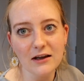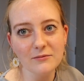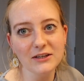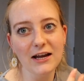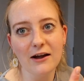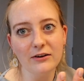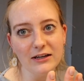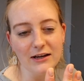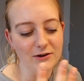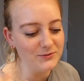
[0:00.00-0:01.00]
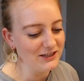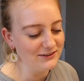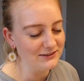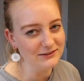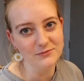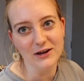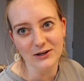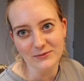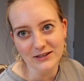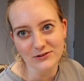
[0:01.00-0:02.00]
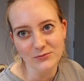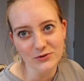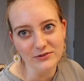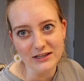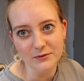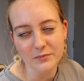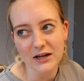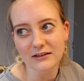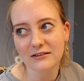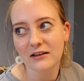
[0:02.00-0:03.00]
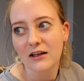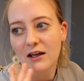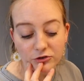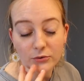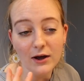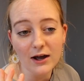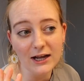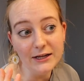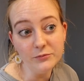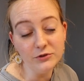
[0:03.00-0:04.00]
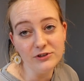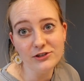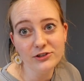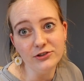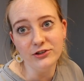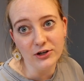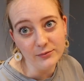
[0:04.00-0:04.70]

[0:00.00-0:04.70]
I'm gonna out it now because it doesn't matter because I'm moving, but so I moved into student